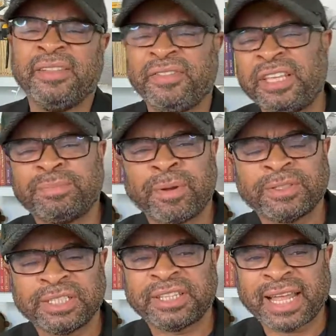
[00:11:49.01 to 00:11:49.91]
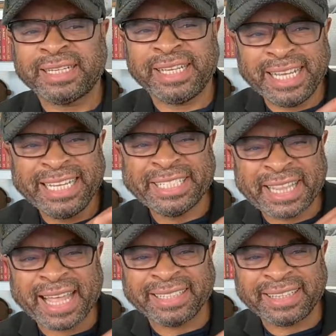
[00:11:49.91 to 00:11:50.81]
this person's like he's
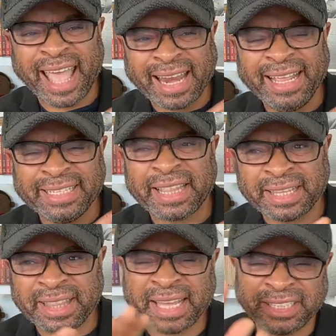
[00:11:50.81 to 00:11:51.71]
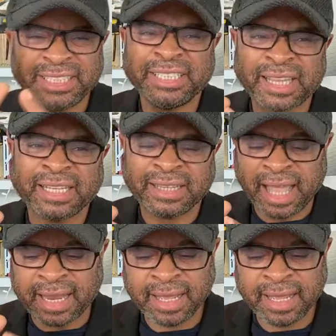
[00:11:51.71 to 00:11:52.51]
like that, she's like that.